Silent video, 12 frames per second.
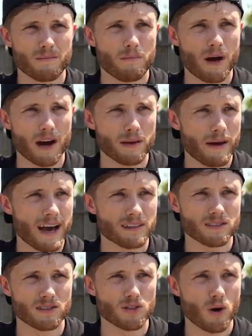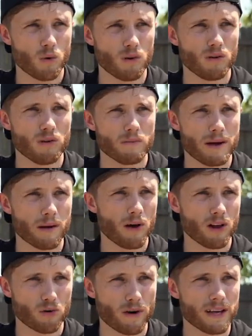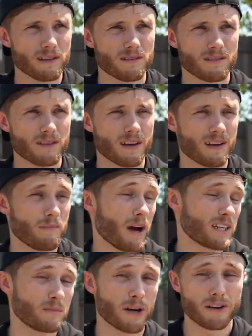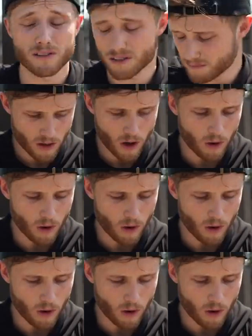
body mass and total metabolic rate in my experience.